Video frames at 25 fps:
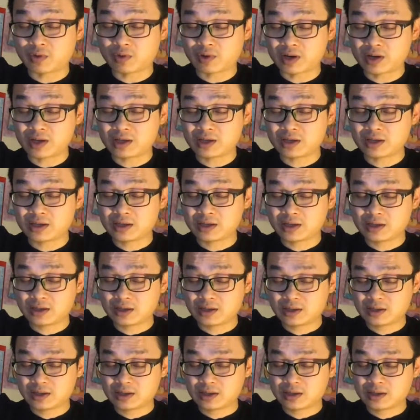right?
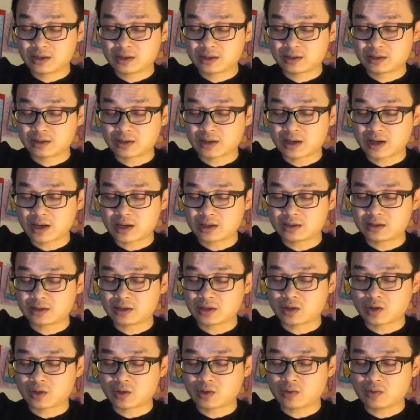Let's
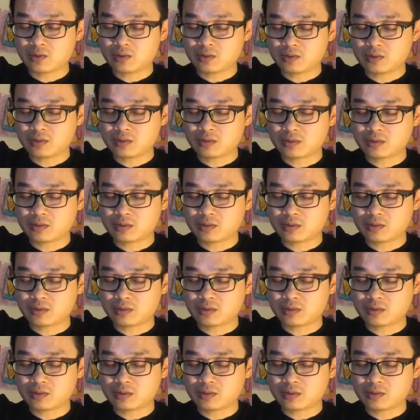go.